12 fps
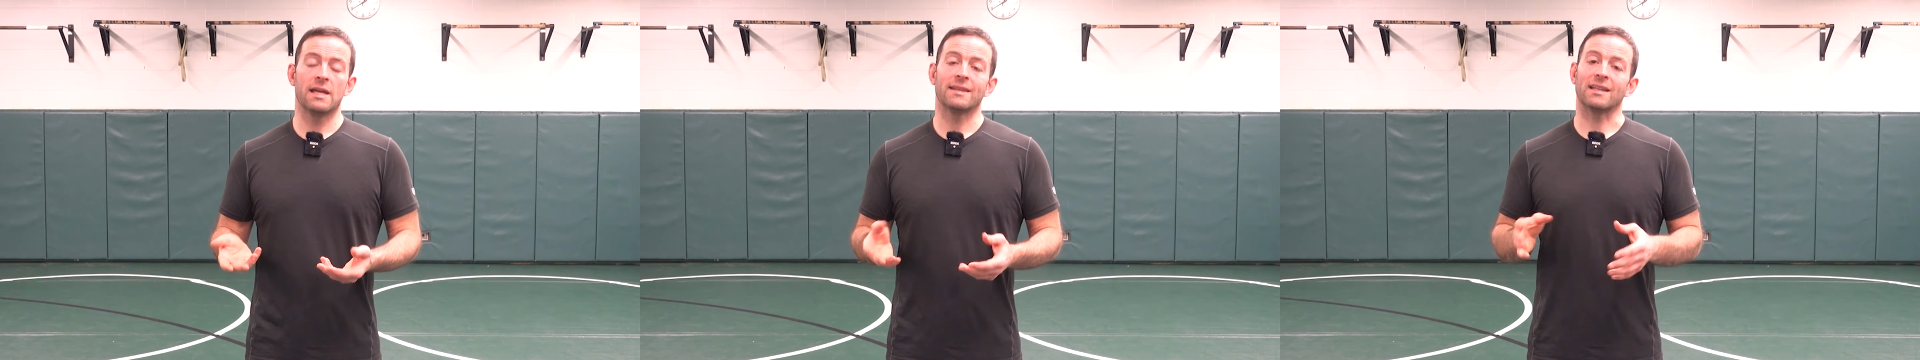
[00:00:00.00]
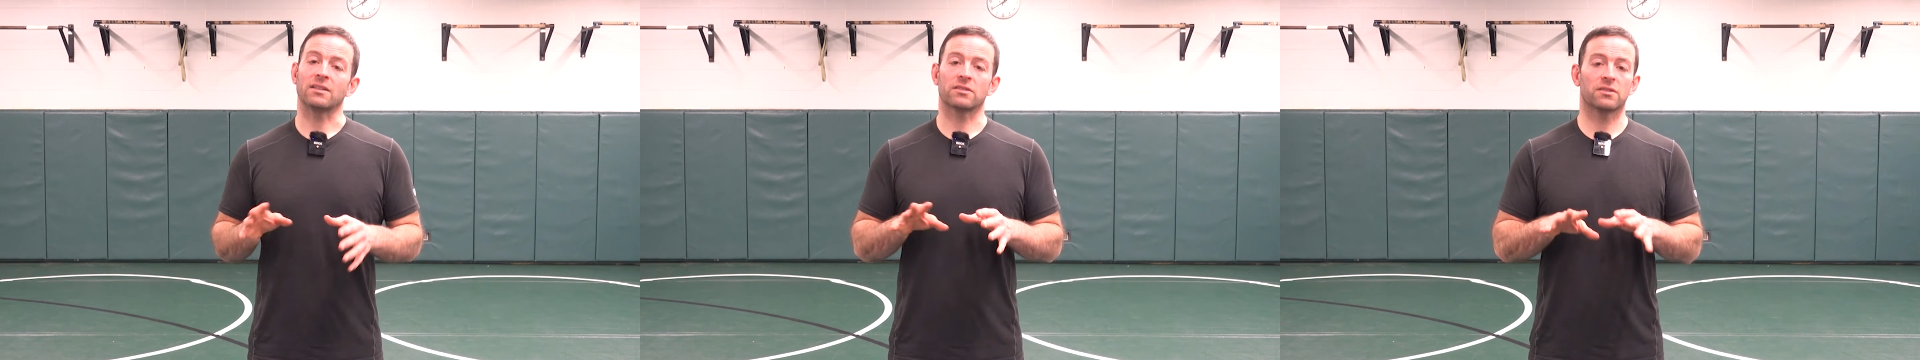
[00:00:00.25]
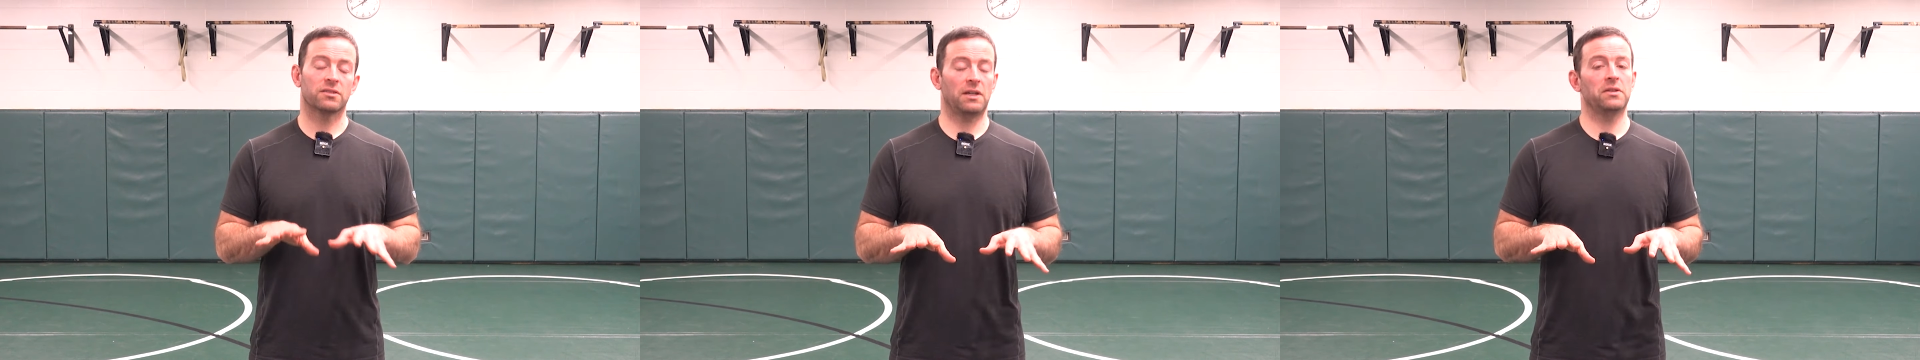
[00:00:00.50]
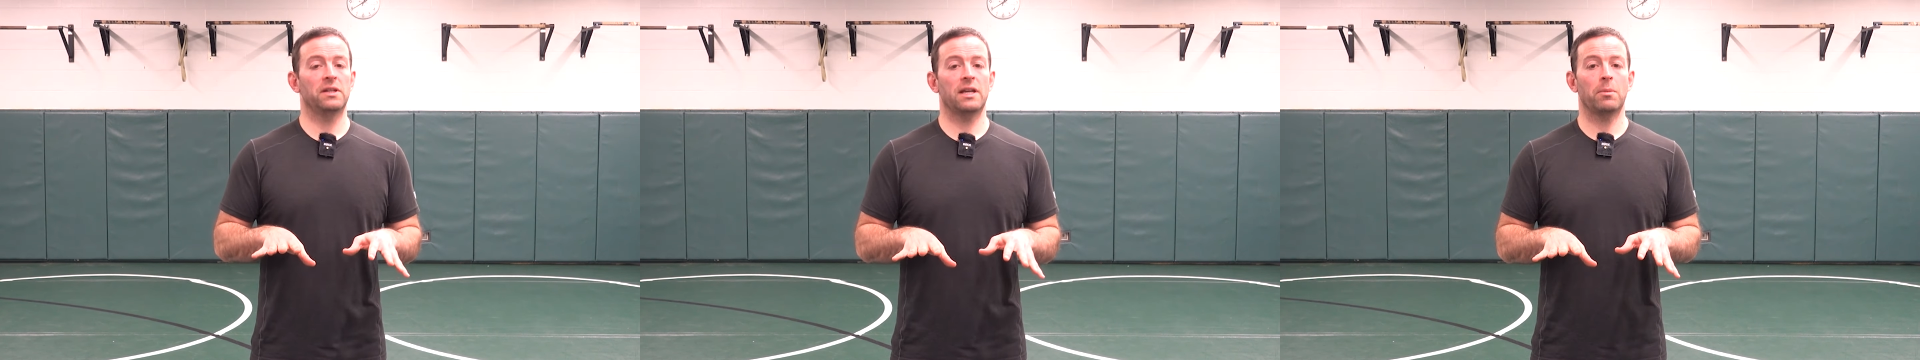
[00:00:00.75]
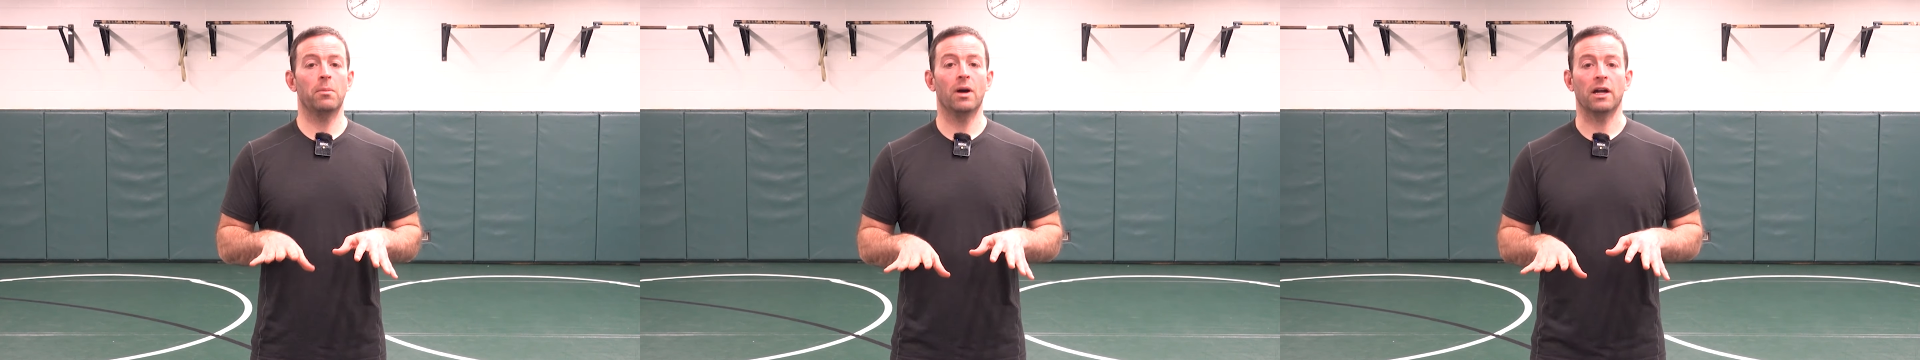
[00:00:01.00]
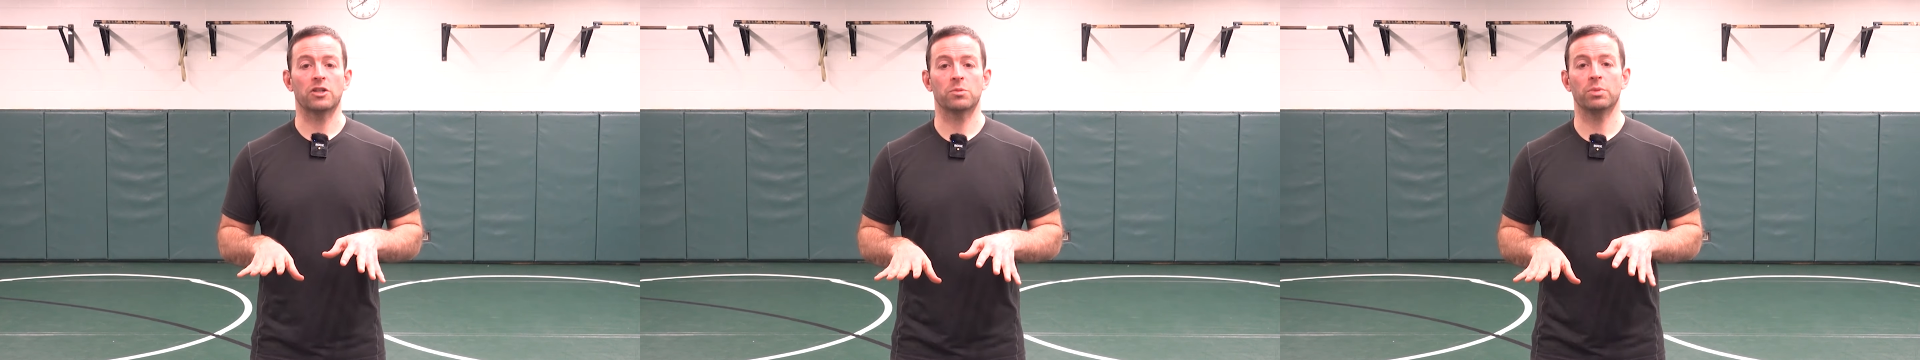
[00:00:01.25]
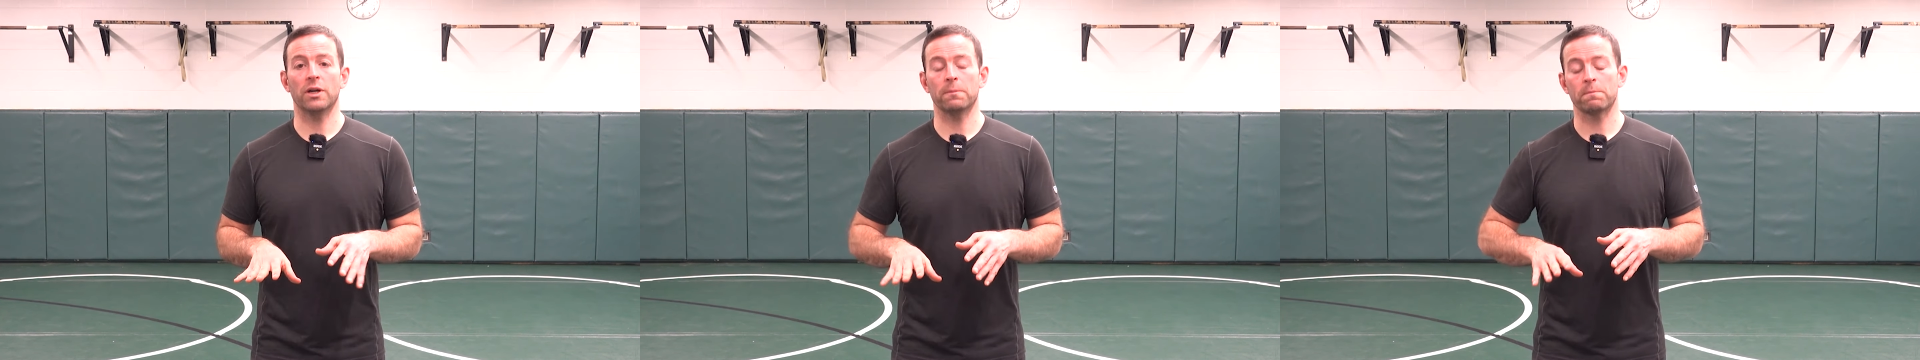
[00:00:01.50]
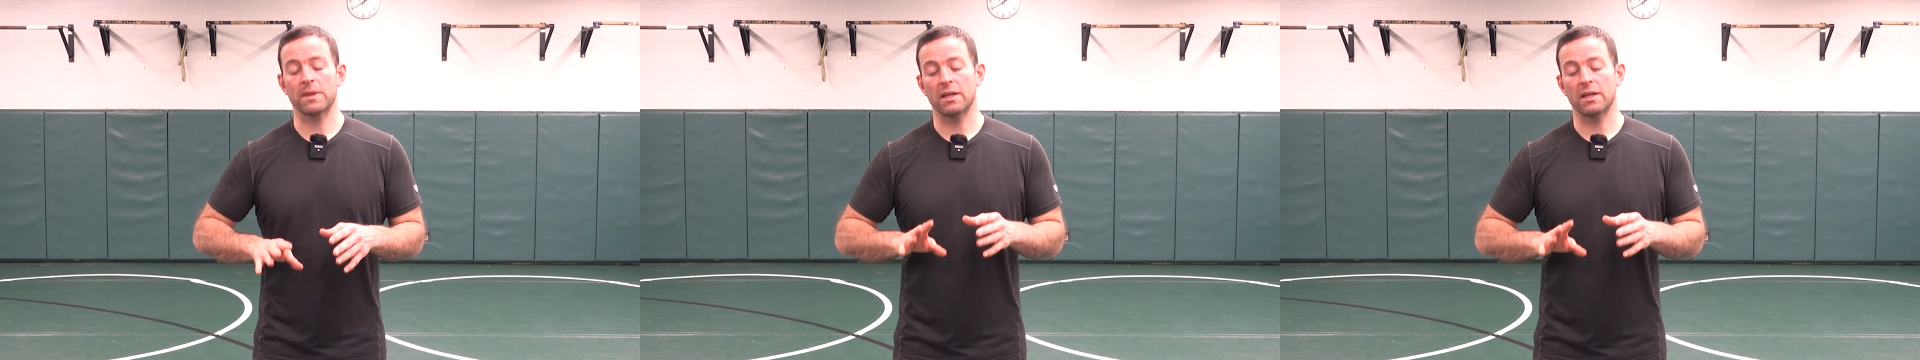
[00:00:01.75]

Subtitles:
That doesn't sound like much, but